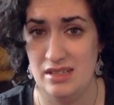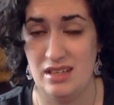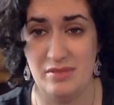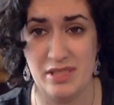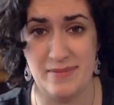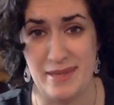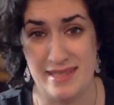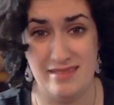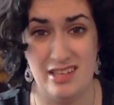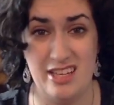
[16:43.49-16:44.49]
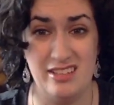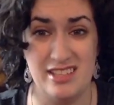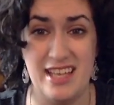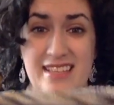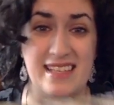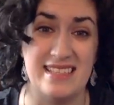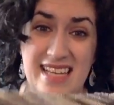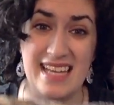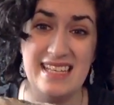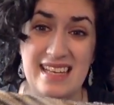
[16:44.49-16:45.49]
I must be down a needle size and
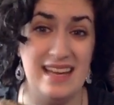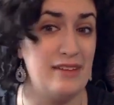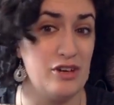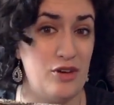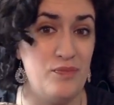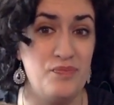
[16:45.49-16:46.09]
tight. I don't know.